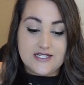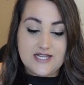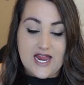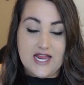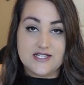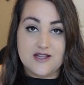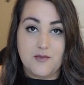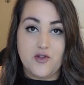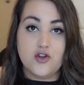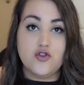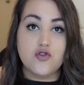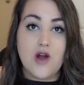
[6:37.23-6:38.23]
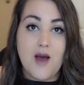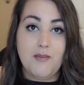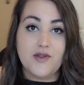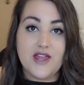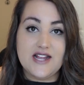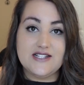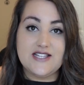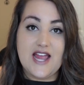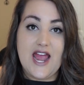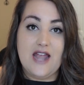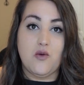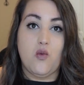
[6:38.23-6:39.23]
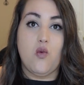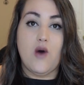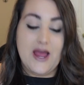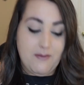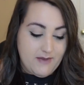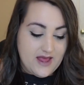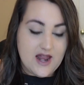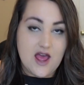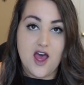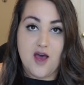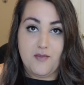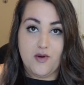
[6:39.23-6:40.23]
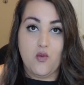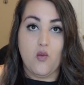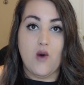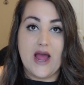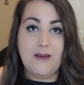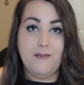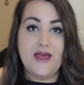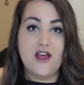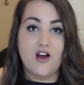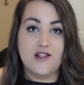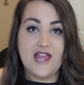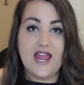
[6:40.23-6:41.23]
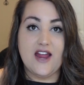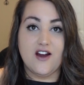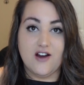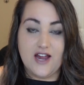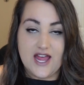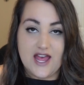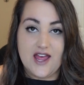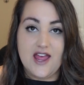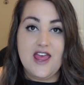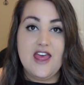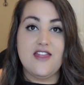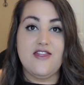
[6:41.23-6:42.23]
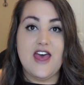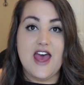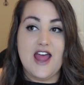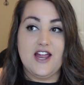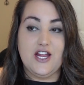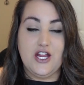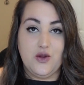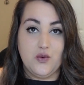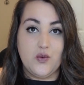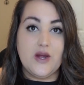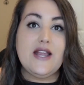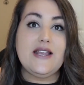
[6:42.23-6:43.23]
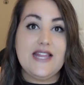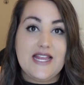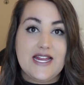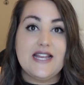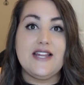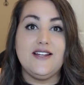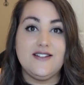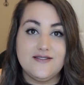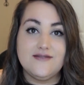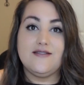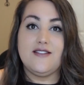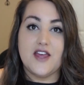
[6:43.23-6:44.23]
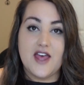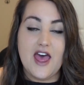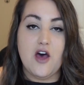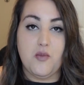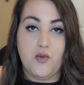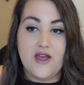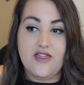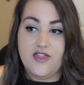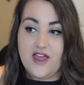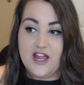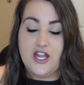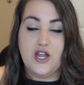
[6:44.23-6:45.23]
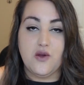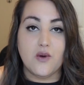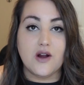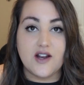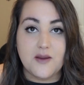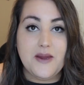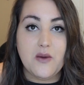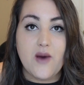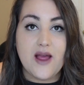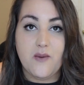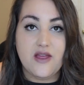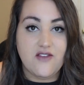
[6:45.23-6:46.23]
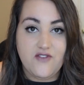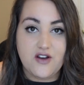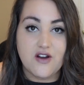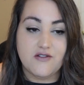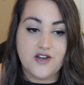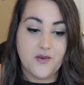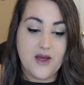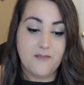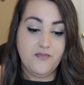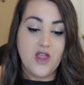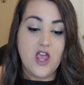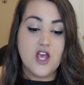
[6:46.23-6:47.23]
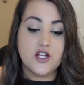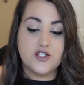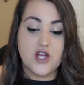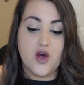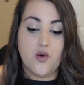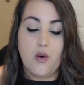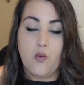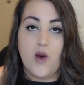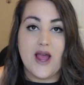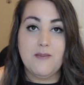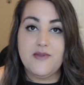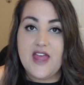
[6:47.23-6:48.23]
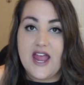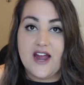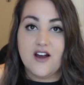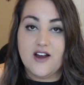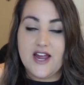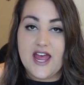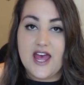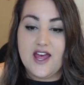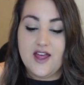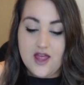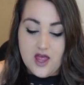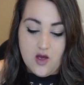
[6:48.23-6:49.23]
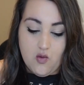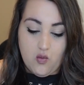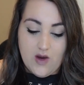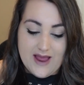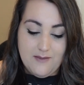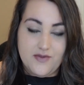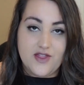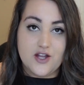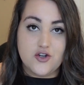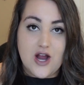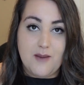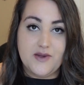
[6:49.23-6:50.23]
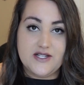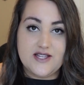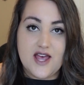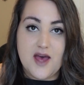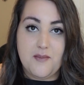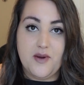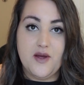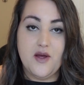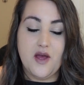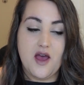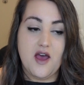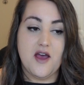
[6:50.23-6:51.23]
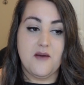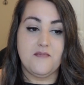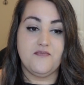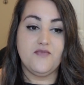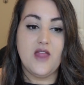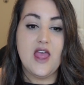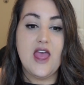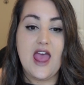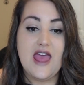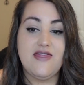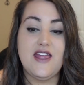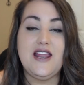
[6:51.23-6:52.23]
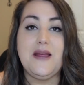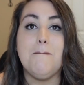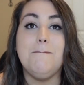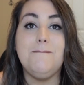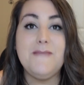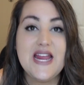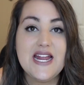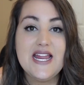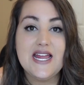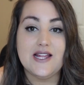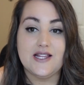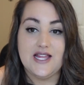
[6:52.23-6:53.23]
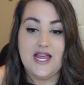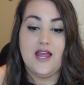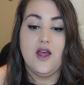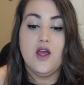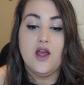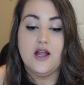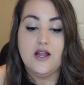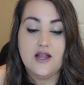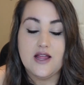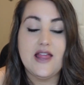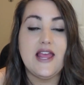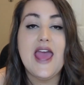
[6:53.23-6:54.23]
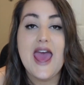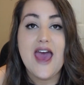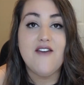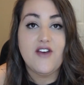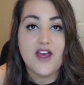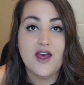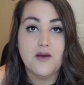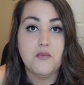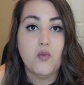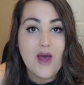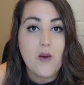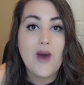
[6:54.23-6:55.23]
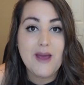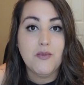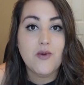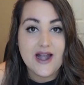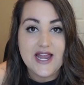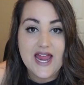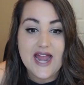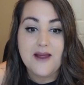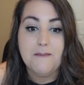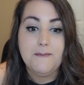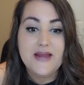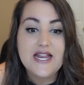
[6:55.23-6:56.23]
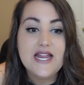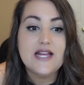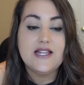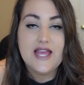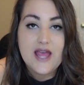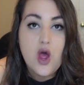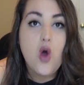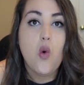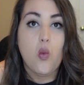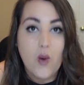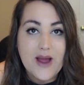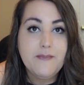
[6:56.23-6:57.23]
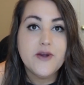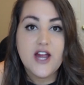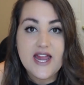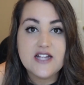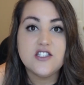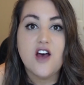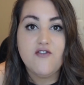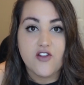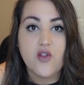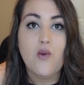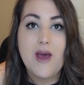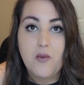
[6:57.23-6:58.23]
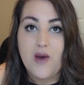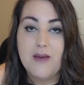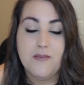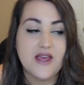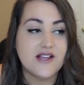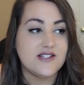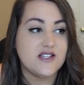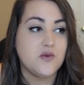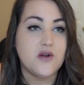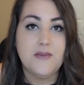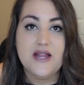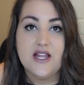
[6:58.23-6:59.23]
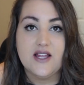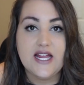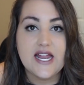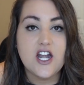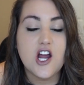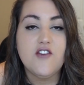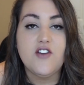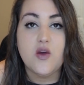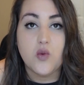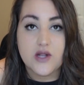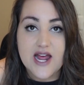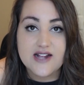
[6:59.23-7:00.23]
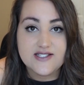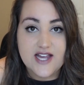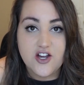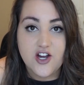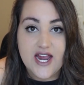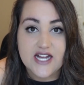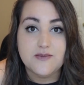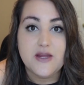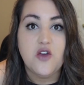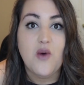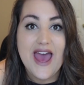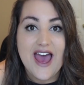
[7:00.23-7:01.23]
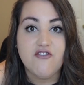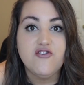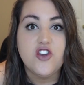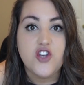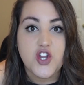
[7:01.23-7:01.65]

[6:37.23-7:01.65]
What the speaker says: Take some of the droplets and wipe it up. Wipe it on the area that you need the help with, that you are going to be white with if you don't do it. So wipe the area, wipe the droplets up, and then immediately, like, have a wet wipe ready and immediately wipe your hands off on the wet wipe, because this will immediately get it off and it will not stain your hands, but you have to